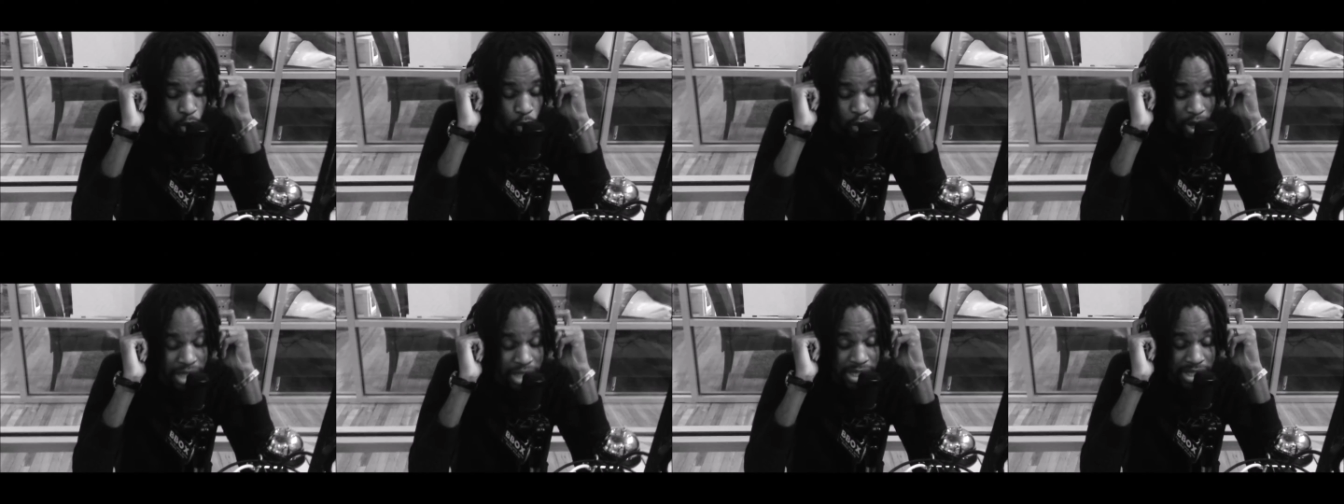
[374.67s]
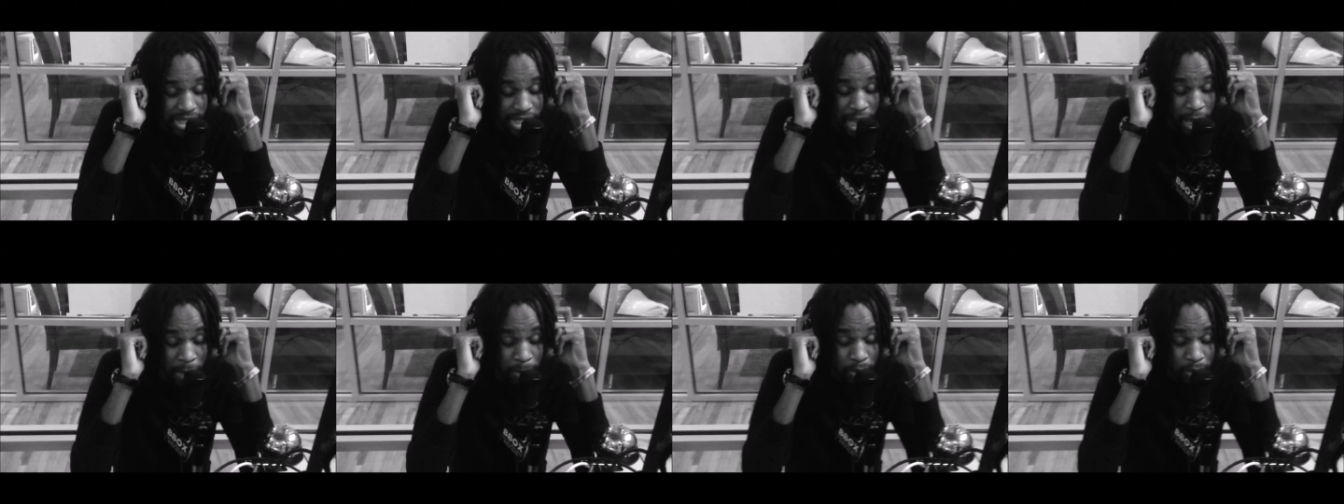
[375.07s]
One
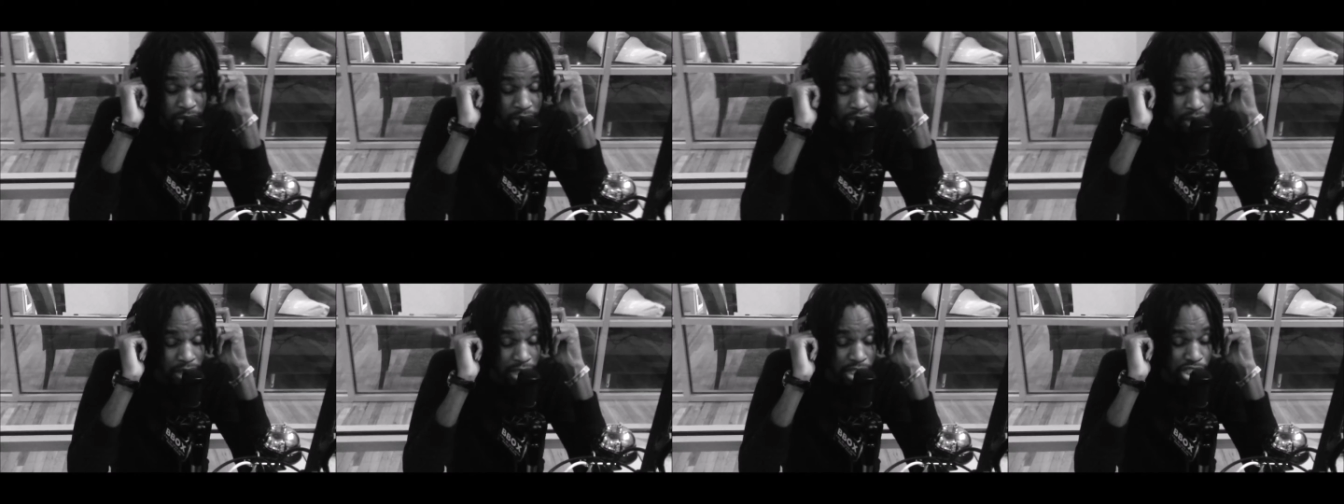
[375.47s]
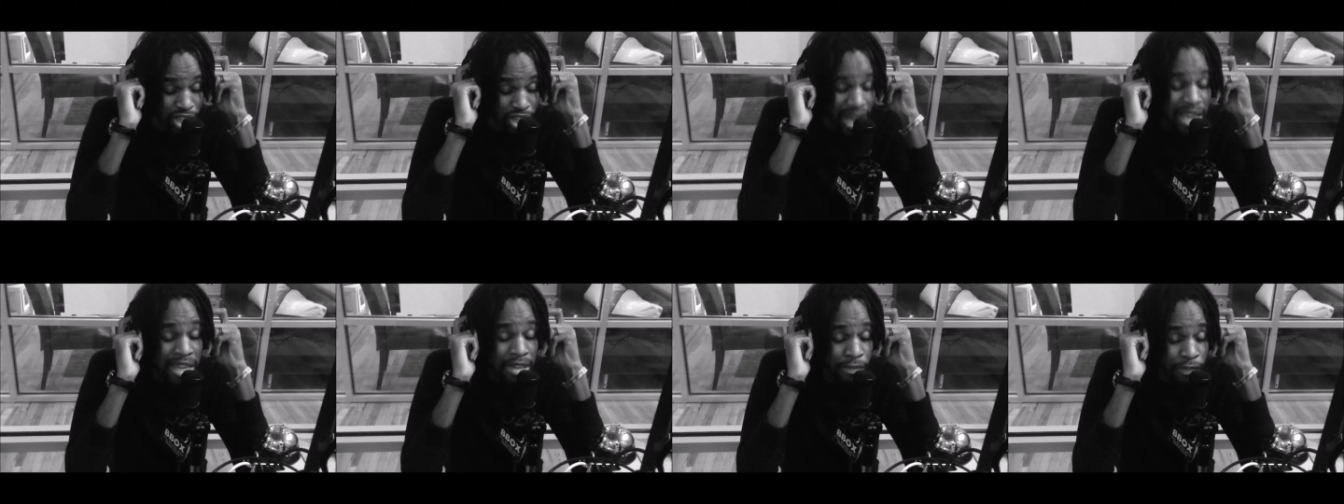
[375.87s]
stop
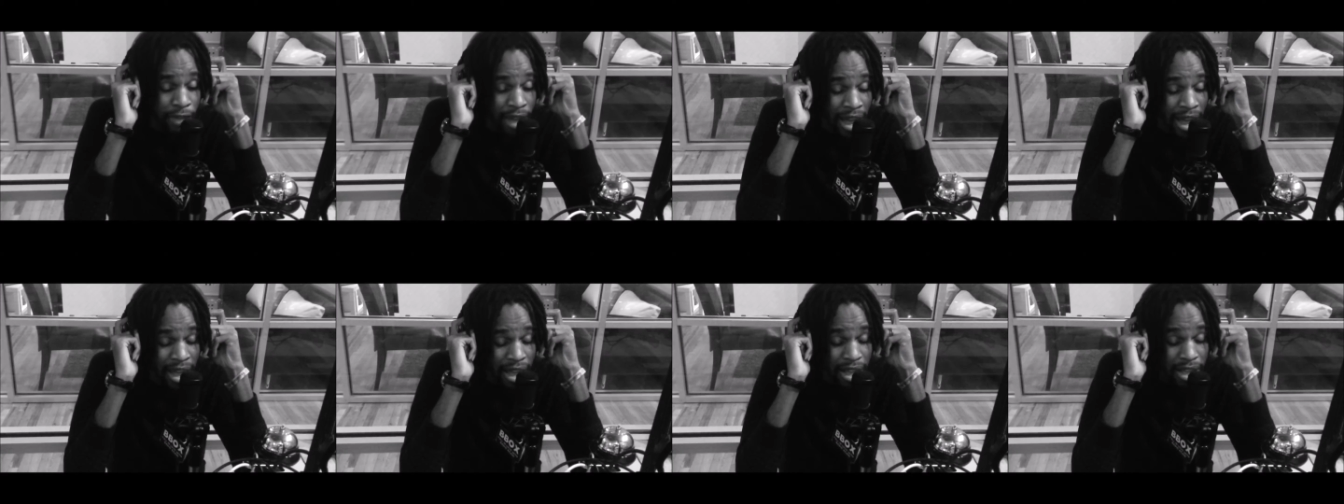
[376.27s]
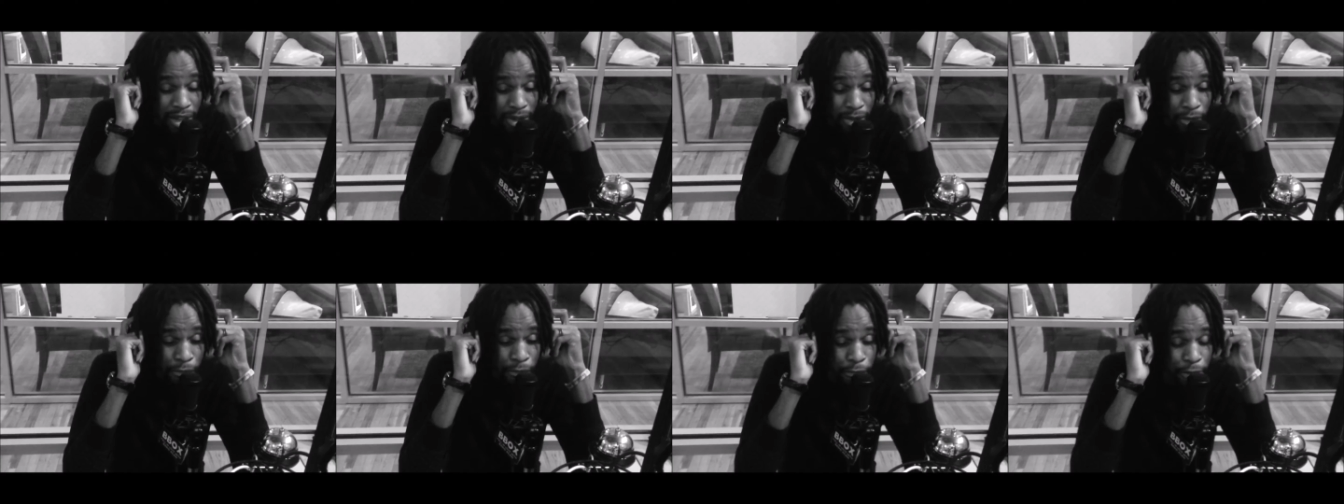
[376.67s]
driver,
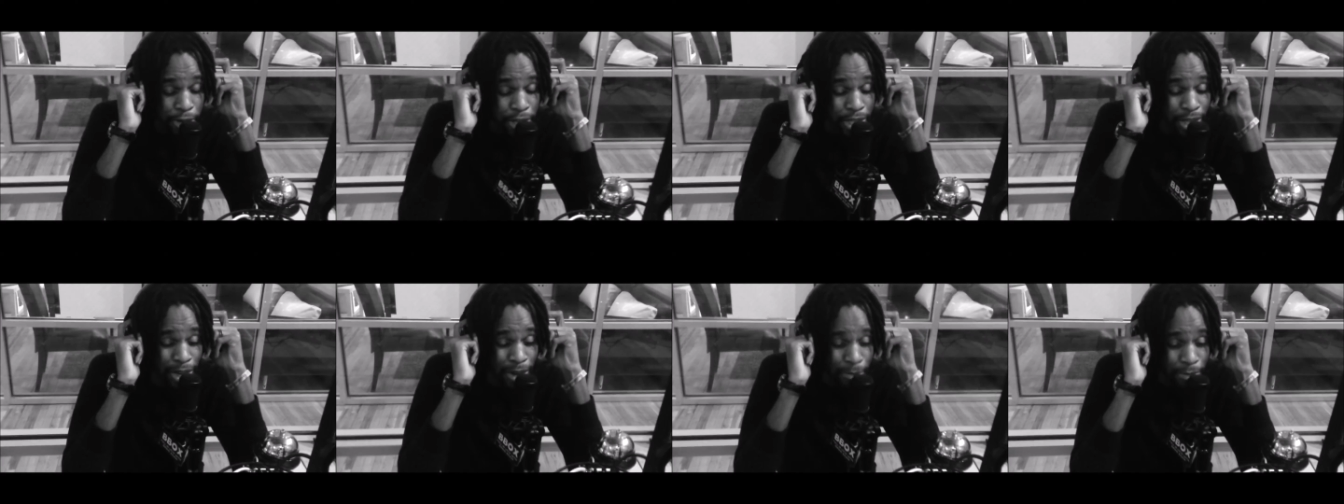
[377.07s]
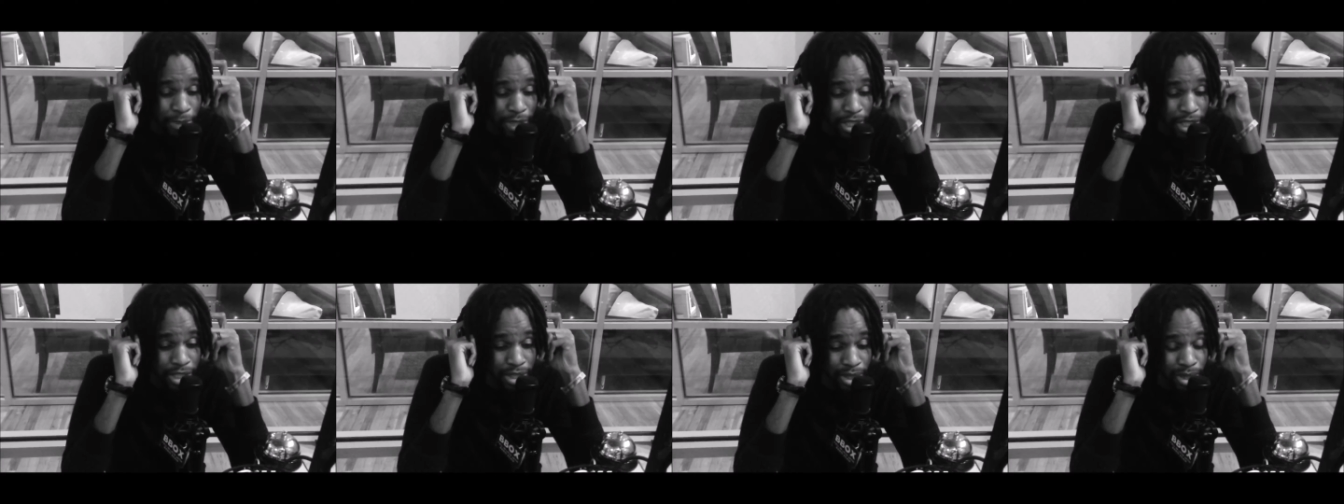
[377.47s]
free up
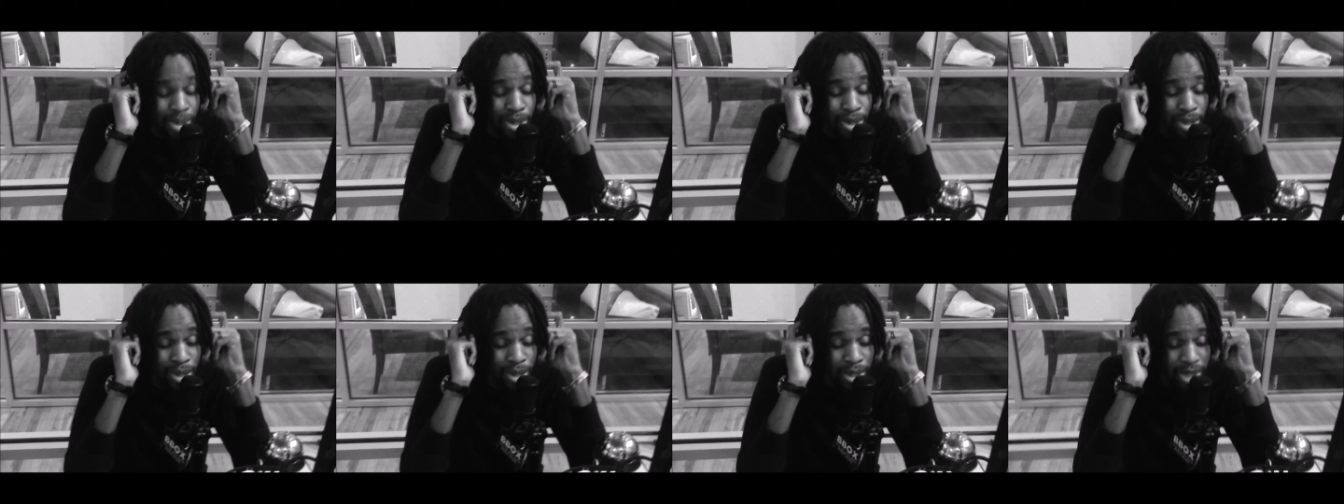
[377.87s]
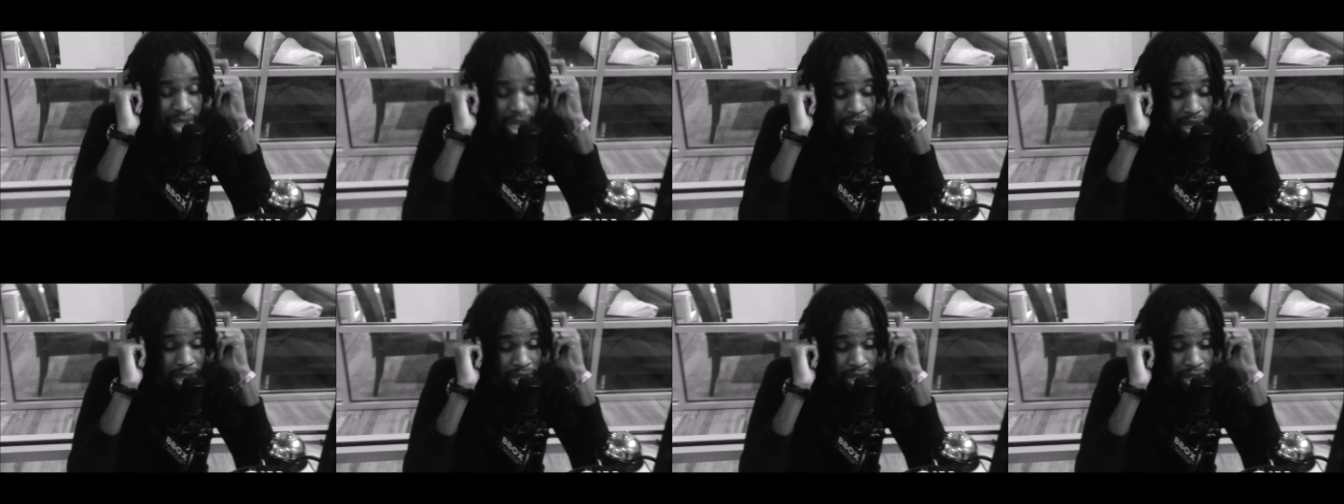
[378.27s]
the youth.